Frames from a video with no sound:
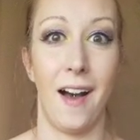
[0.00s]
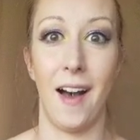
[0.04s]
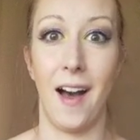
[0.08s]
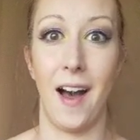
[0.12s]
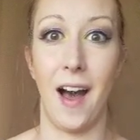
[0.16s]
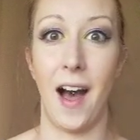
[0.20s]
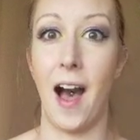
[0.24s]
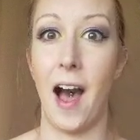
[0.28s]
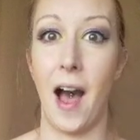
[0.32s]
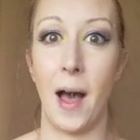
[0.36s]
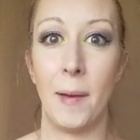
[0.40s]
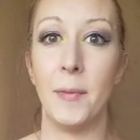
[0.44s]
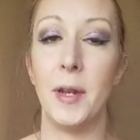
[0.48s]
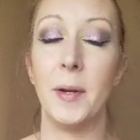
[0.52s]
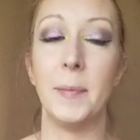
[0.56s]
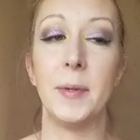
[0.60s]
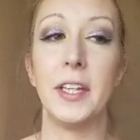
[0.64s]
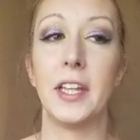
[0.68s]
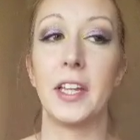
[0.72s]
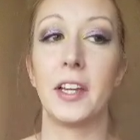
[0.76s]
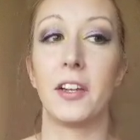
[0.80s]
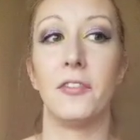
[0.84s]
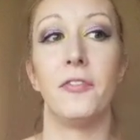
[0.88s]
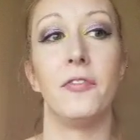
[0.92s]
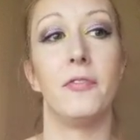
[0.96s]
I'm going
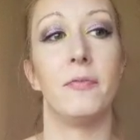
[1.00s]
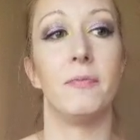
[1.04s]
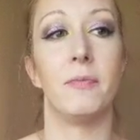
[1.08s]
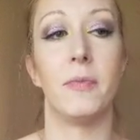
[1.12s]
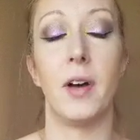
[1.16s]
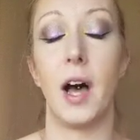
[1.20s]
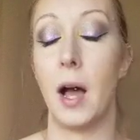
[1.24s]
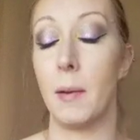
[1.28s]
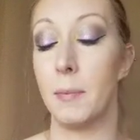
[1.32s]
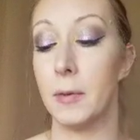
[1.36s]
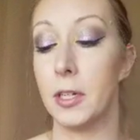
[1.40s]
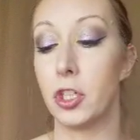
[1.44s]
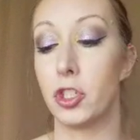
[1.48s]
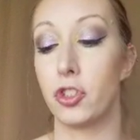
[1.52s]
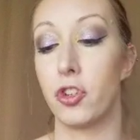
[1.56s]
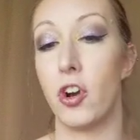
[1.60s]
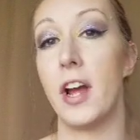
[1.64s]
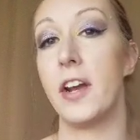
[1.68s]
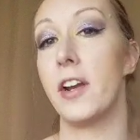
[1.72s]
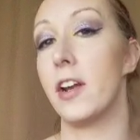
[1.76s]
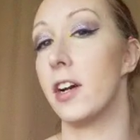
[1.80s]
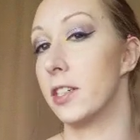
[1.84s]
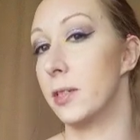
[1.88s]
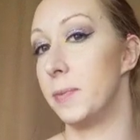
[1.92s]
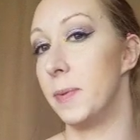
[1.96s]
to try not
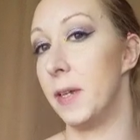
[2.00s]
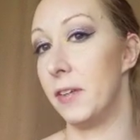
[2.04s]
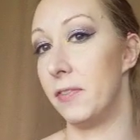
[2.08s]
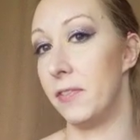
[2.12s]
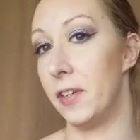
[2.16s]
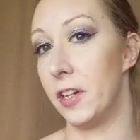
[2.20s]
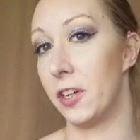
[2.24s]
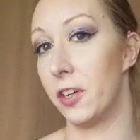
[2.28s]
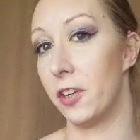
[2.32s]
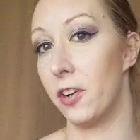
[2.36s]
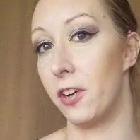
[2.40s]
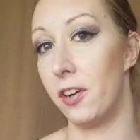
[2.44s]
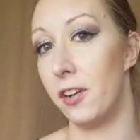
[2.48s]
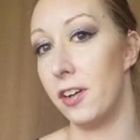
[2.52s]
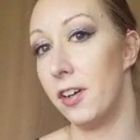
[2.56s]
to be a fangirl,